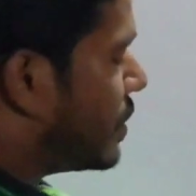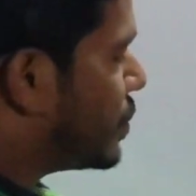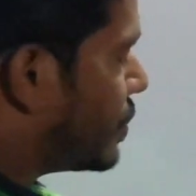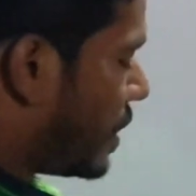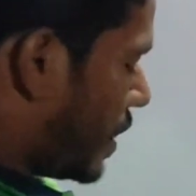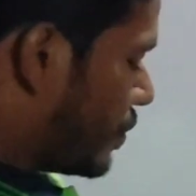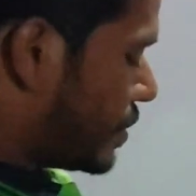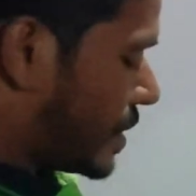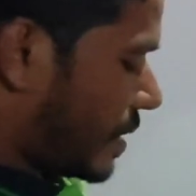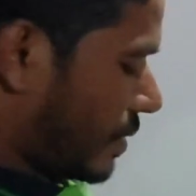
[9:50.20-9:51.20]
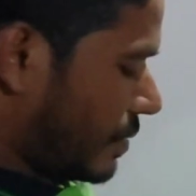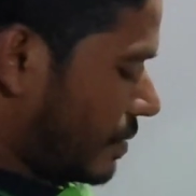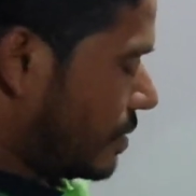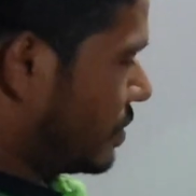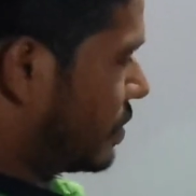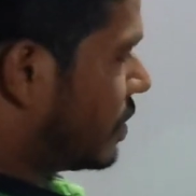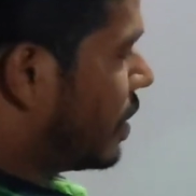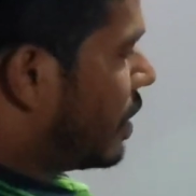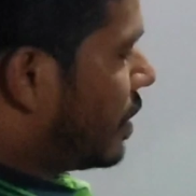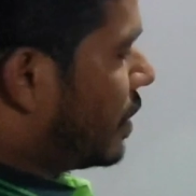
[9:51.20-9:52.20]
so I have to check out,
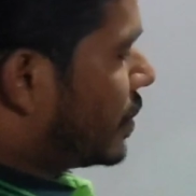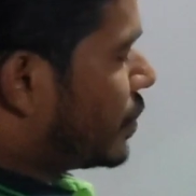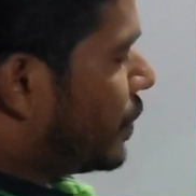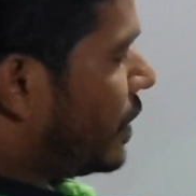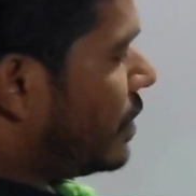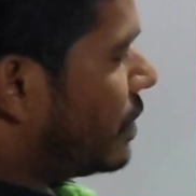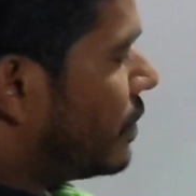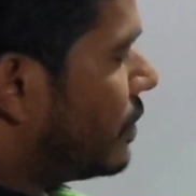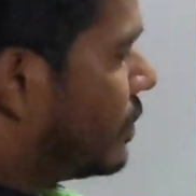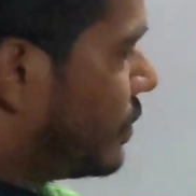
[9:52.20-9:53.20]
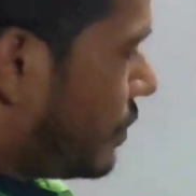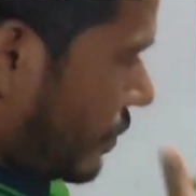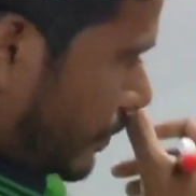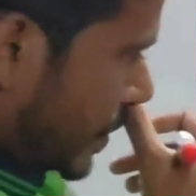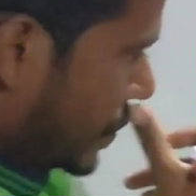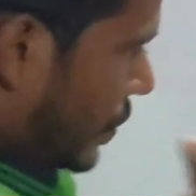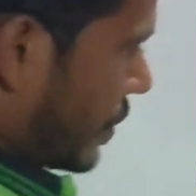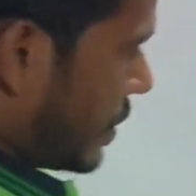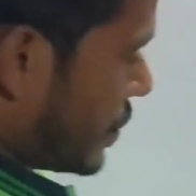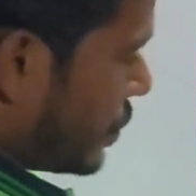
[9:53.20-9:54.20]
so in which
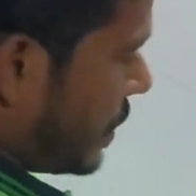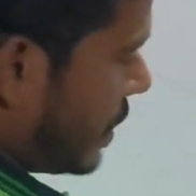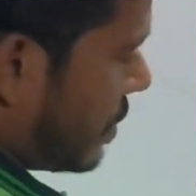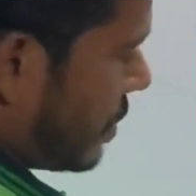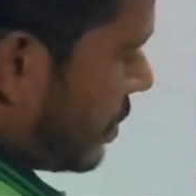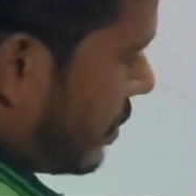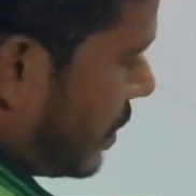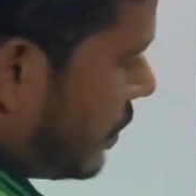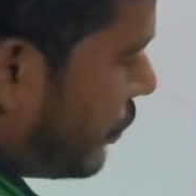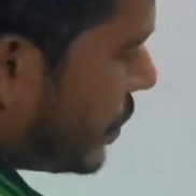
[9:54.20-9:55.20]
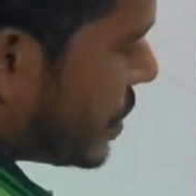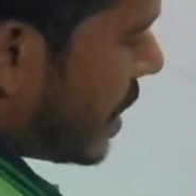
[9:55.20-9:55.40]
quadrant, so that or in which